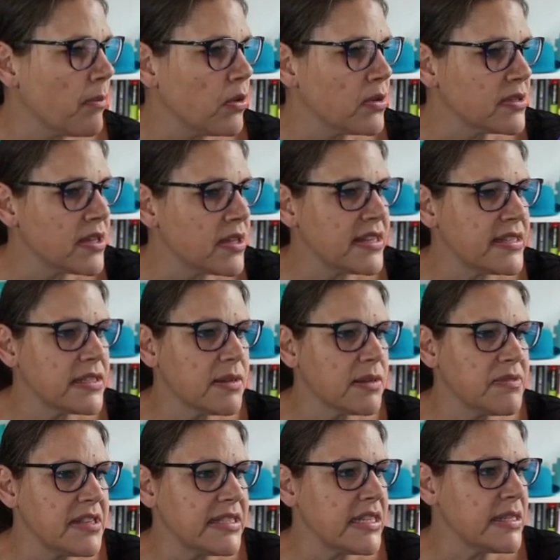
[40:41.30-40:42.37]
So
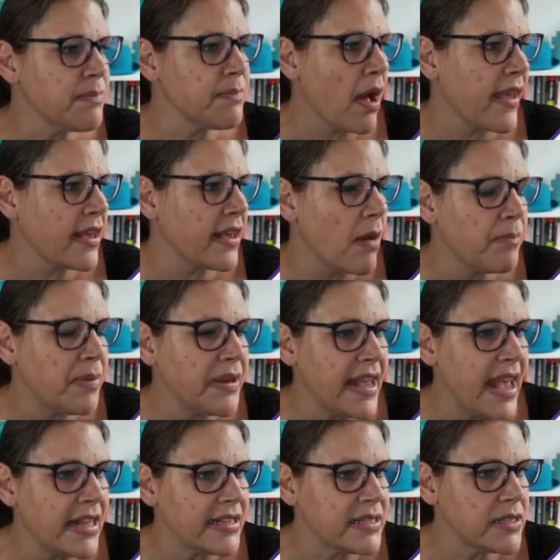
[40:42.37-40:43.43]
this is my company
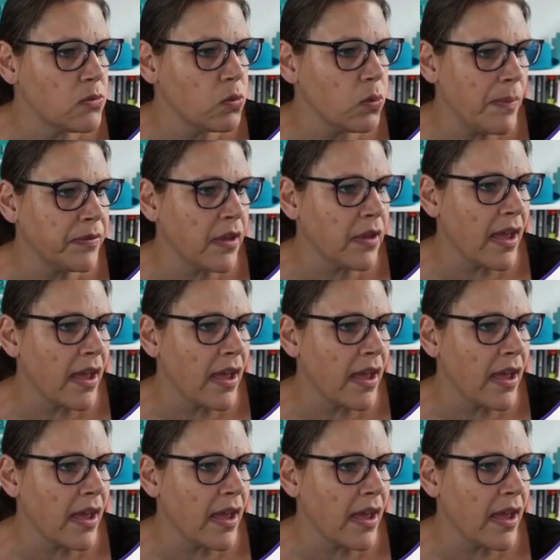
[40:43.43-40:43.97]
head website.